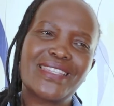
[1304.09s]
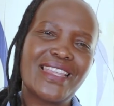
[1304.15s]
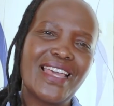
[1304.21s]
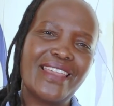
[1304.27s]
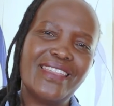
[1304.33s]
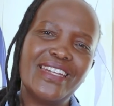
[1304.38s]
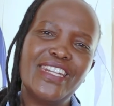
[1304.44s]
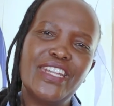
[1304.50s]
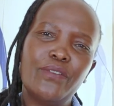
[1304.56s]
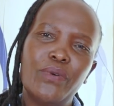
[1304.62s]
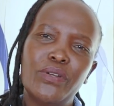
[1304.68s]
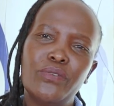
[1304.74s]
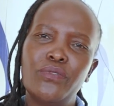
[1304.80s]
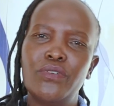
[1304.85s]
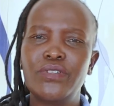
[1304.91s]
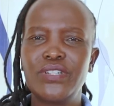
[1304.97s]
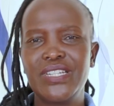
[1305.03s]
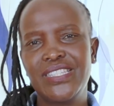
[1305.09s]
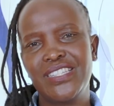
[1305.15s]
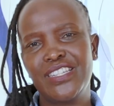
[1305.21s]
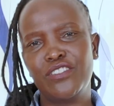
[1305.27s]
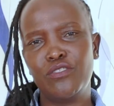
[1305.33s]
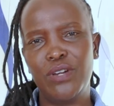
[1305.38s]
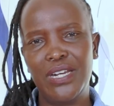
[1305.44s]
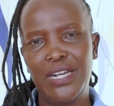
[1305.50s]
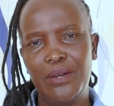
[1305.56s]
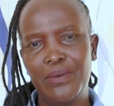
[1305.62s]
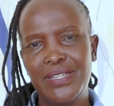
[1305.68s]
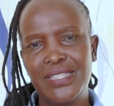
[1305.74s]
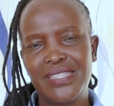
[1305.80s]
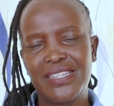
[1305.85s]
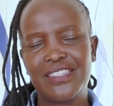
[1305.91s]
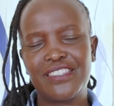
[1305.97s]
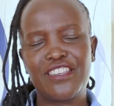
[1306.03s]
The other day when we were raising your
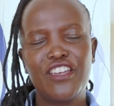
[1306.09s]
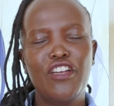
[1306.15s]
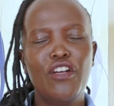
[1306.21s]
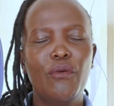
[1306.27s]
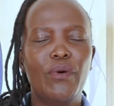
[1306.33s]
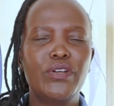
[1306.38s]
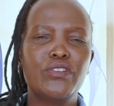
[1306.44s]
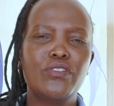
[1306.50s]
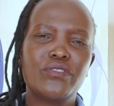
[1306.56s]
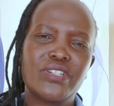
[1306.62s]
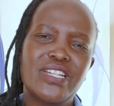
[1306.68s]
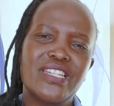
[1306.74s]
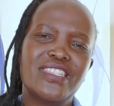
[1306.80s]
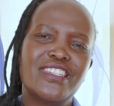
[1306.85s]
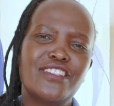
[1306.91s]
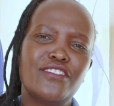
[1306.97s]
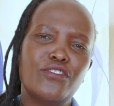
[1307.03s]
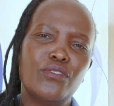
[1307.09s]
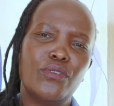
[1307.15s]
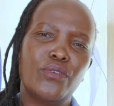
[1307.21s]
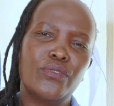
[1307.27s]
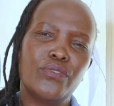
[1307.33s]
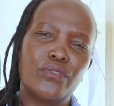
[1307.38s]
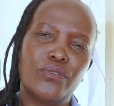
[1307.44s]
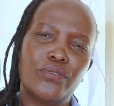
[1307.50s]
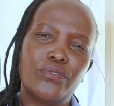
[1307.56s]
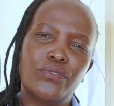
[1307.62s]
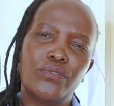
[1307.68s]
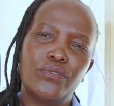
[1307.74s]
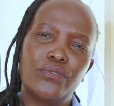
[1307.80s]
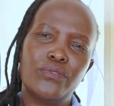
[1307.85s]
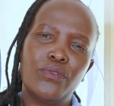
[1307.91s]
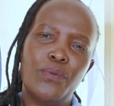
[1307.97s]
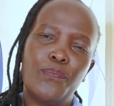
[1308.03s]
allowances, when you're raising
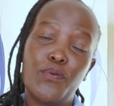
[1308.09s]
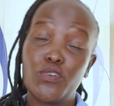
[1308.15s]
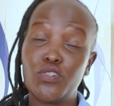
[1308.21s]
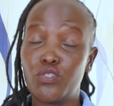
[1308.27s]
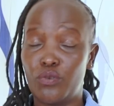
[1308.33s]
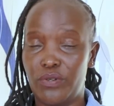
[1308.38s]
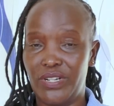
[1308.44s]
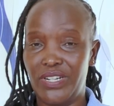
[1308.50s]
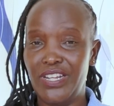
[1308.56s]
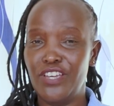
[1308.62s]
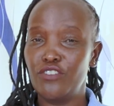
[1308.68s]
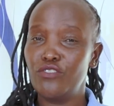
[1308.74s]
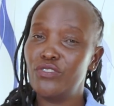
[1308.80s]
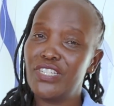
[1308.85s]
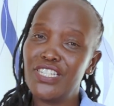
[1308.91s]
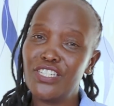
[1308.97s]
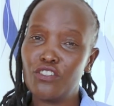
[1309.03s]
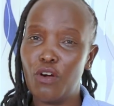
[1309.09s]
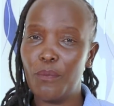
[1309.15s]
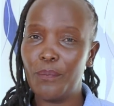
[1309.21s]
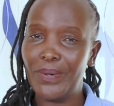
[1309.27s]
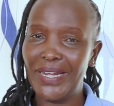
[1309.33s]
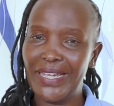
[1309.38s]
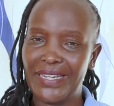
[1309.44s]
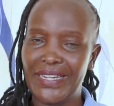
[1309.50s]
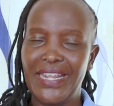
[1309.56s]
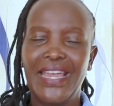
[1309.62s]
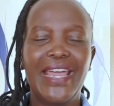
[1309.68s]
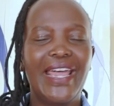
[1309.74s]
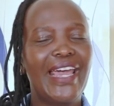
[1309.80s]
your portion, you didn't complain.